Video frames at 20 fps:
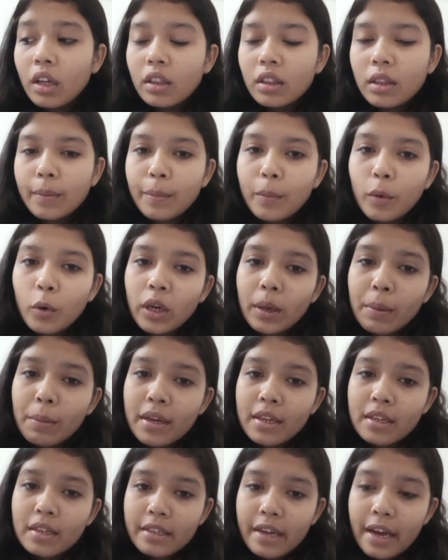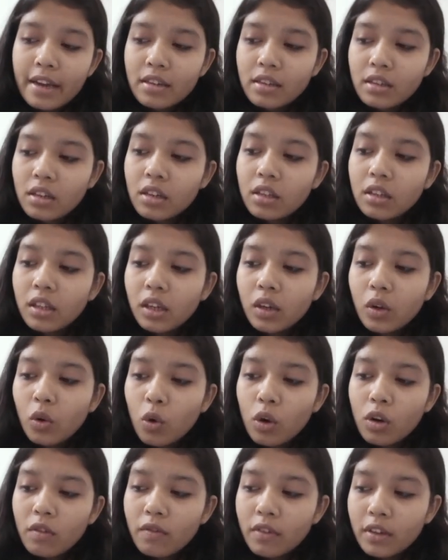the poem entitled the
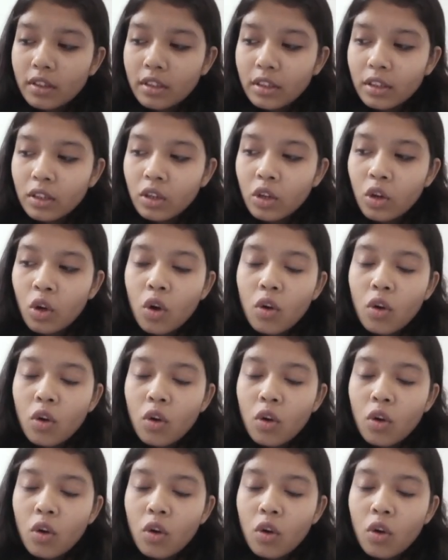cold within